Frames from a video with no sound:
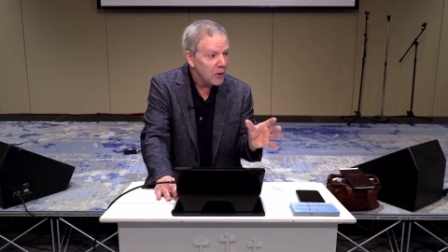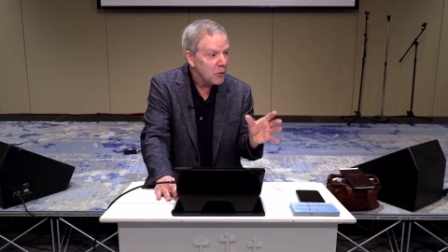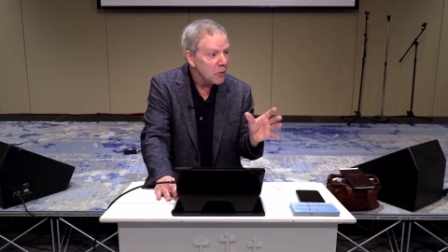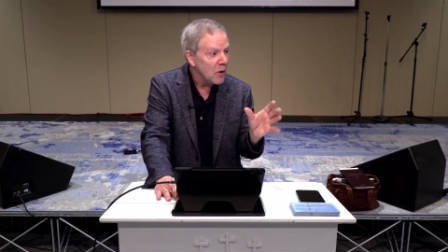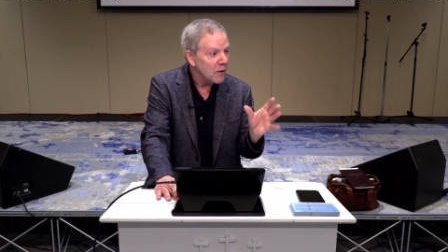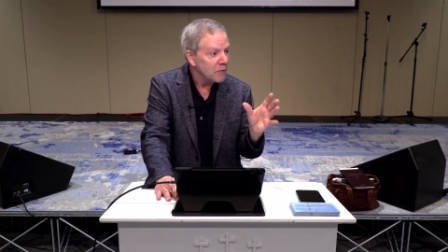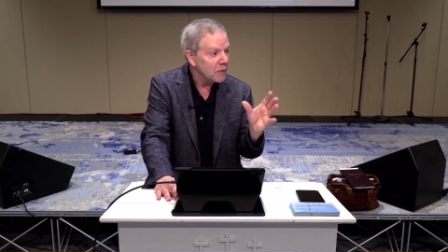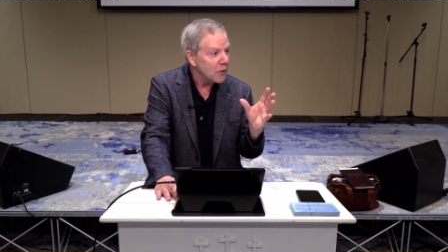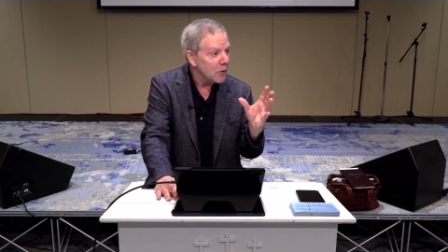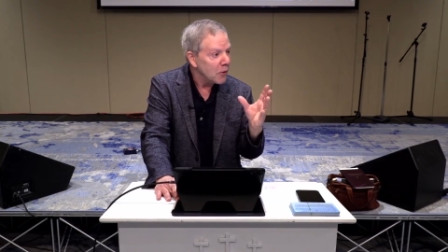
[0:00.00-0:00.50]
you
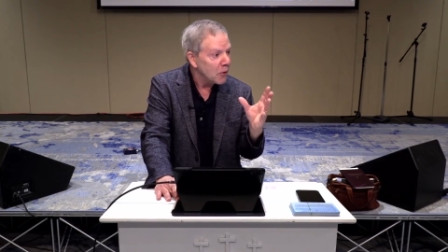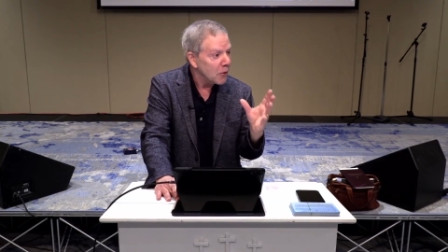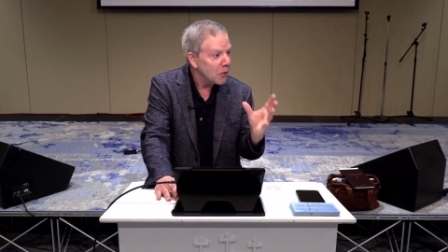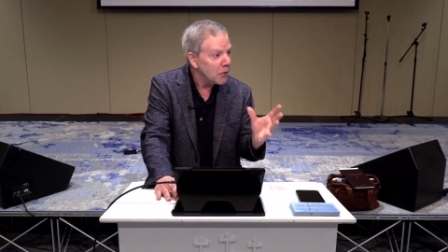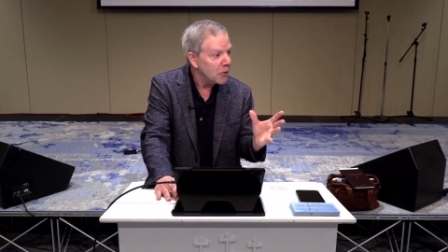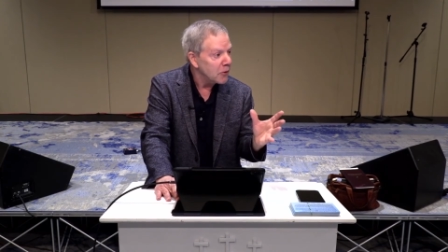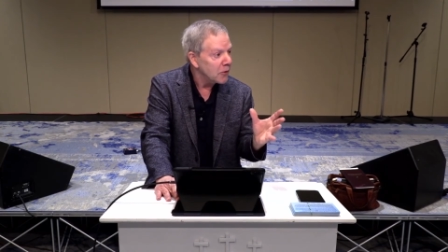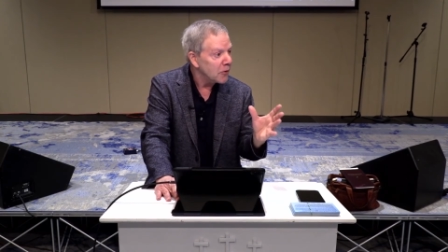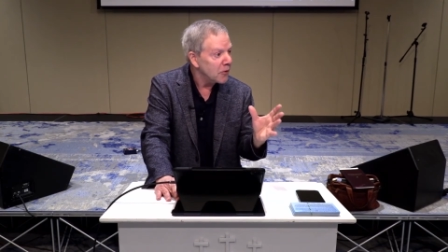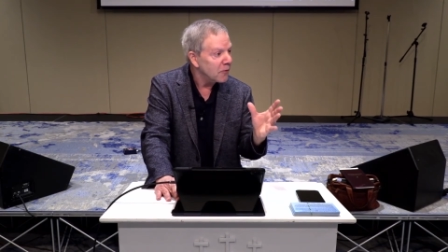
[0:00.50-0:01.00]
have to
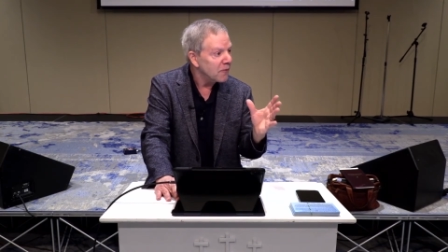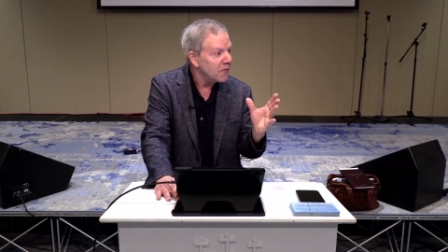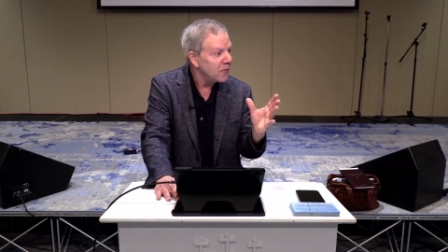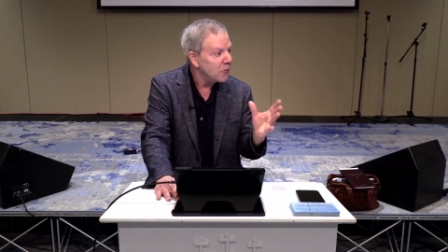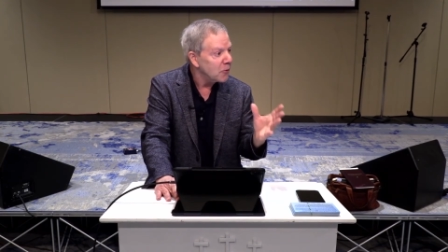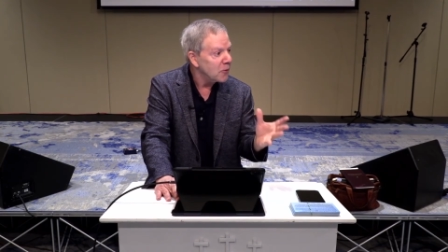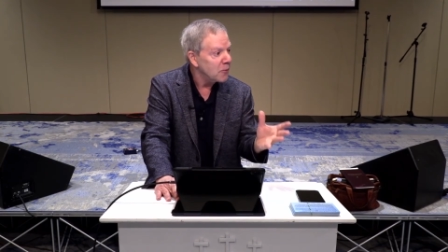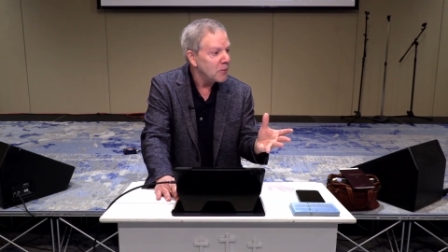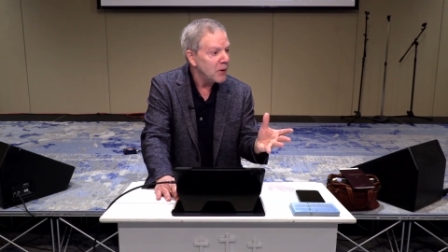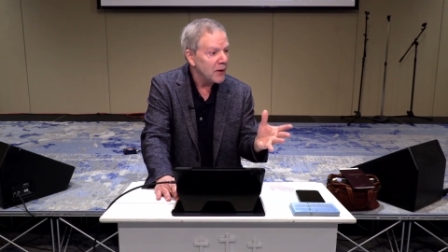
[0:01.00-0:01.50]
earn your
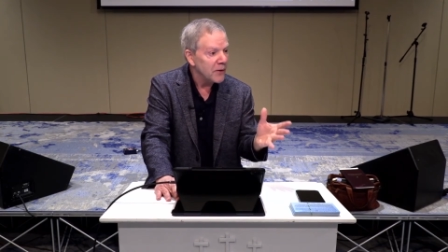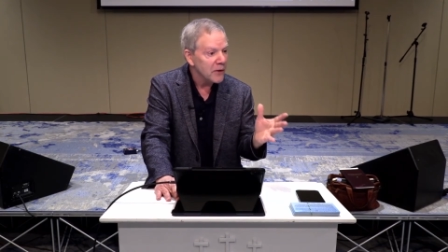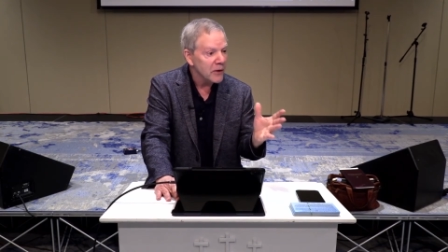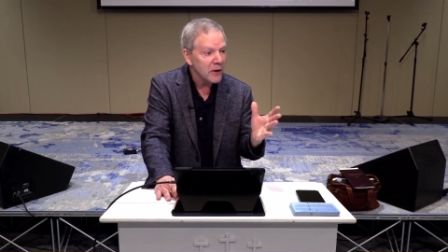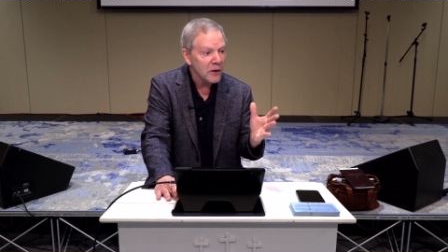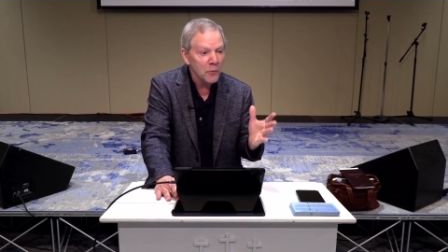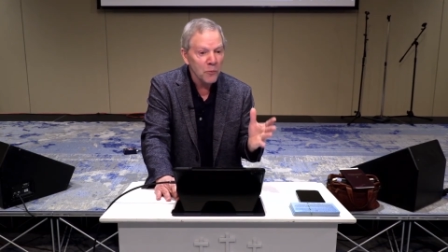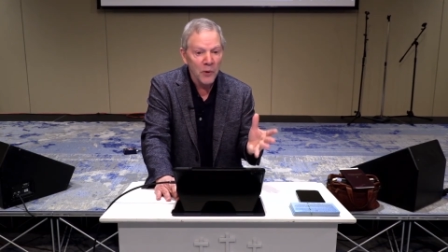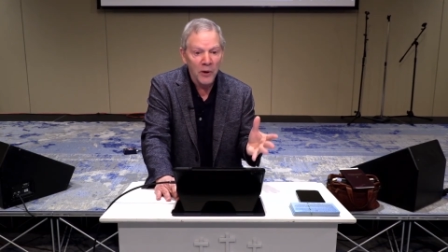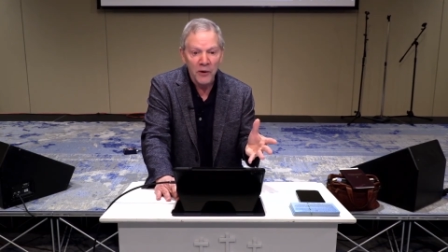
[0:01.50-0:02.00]
food by the
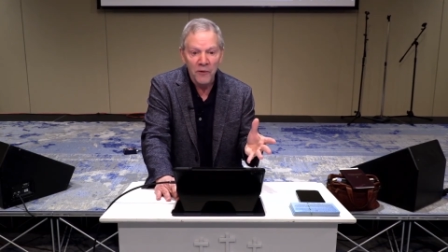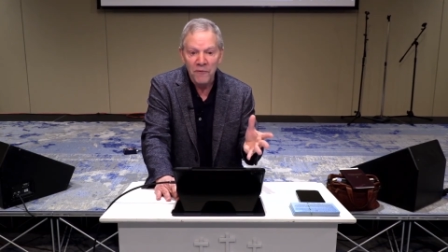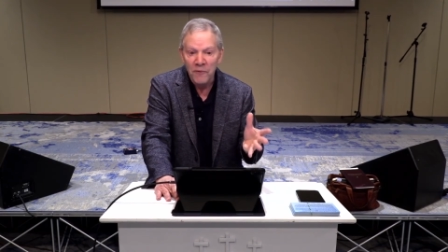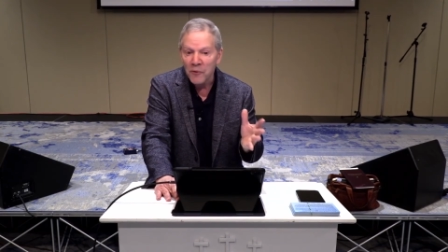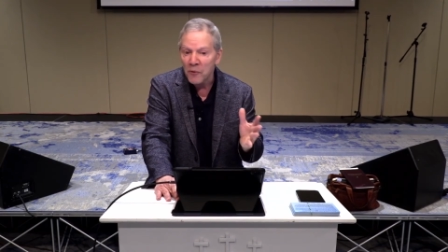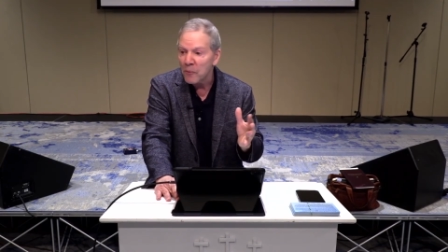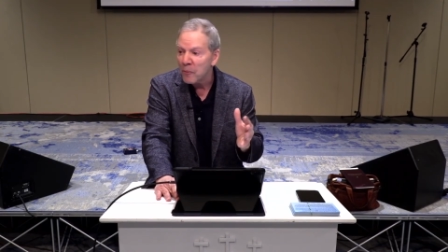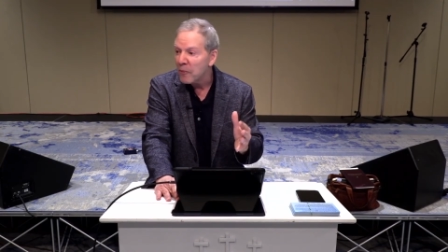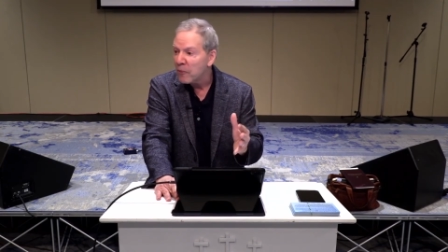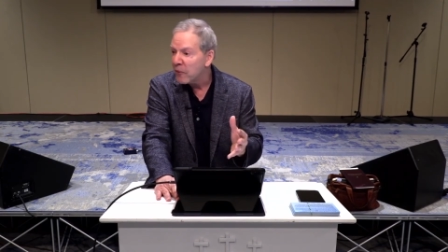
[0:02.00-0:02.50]
sweat of
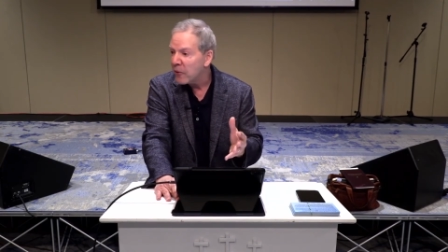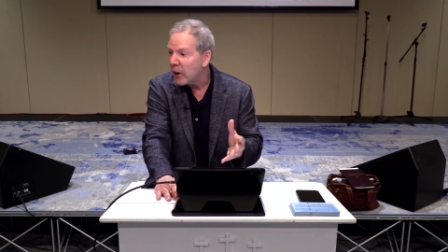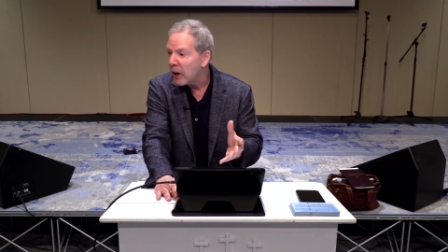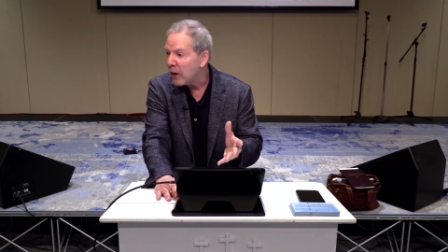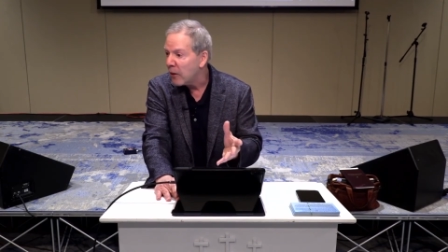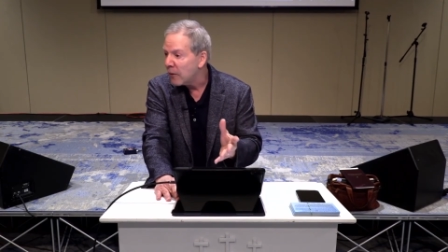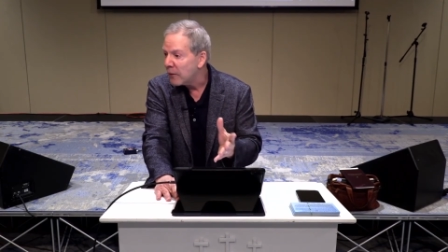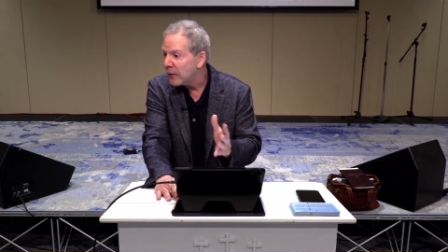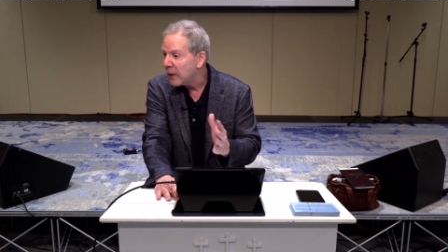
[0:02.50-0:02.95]
your brow,